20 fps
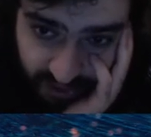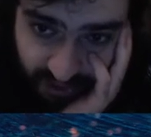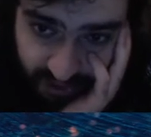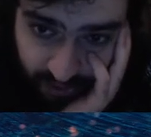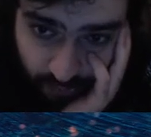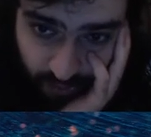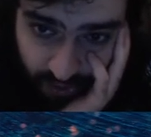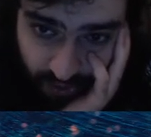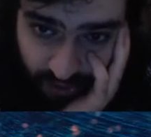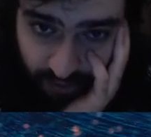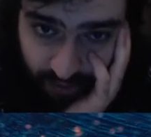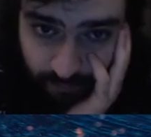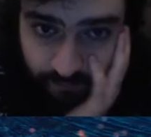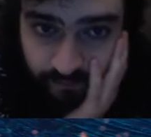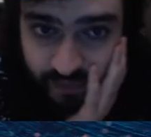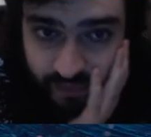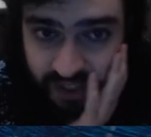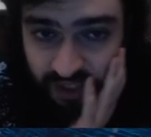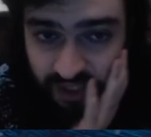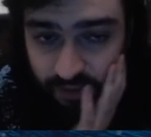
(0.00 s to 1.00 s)
in the game,
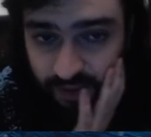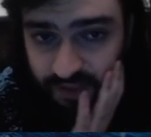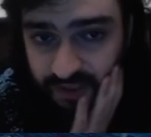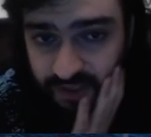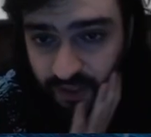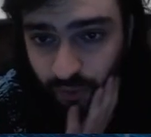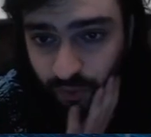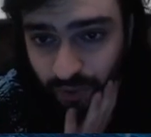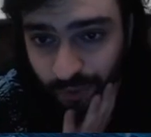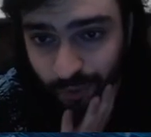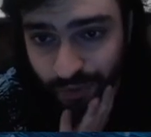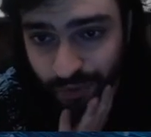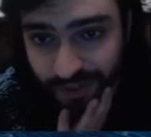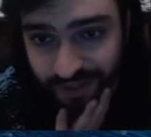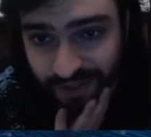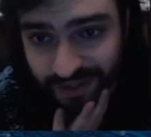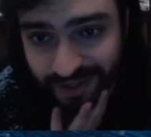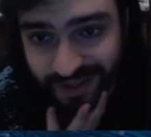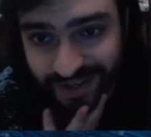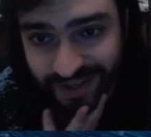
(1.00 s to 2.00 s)
and that's how he
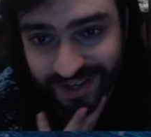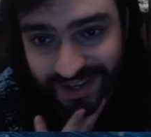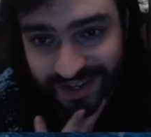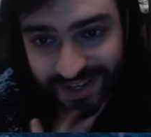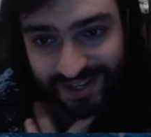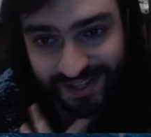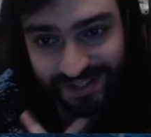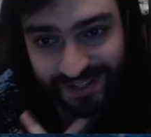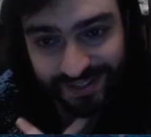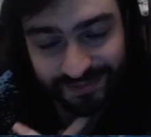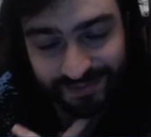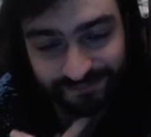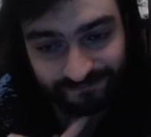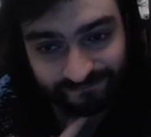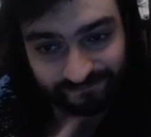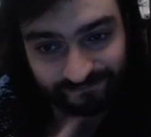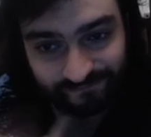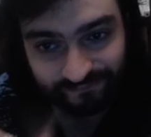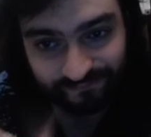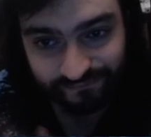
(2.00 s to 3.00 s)
loses.
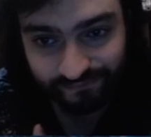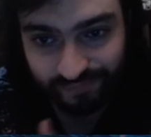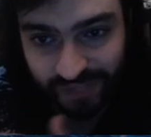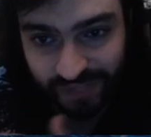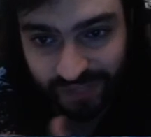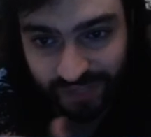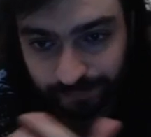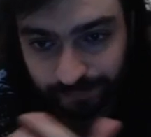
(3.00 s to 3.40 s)
Yeah,